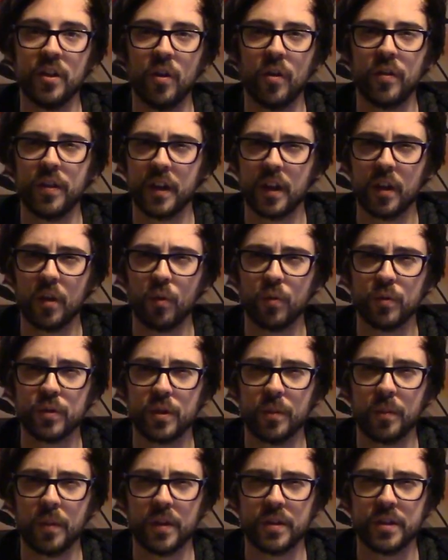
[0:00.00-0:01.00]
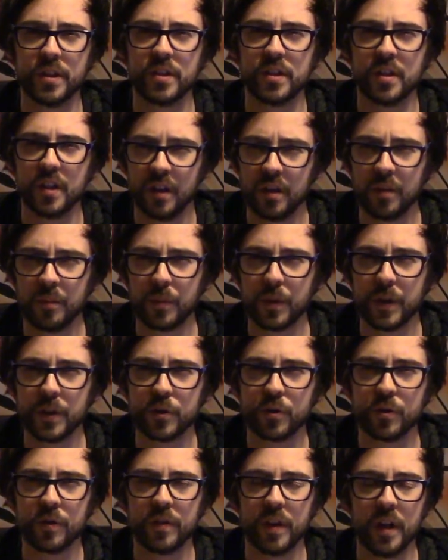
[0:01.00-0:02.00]
know, I think it lowers their ballistic skill, I'm pretty
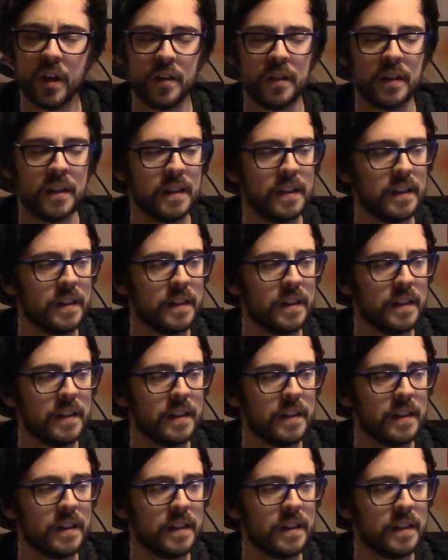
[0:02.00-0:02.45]
sure of that.